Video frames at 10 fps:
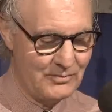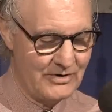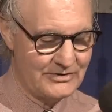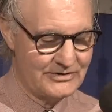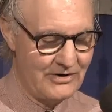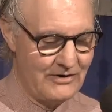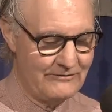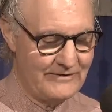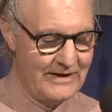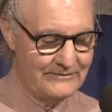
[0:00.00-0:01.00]
washed
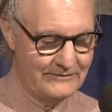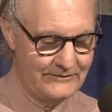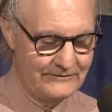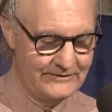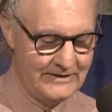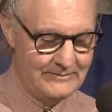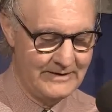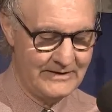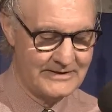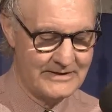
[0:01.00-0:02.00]
off after 15
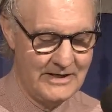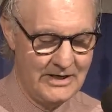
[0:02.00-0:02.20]
minutes,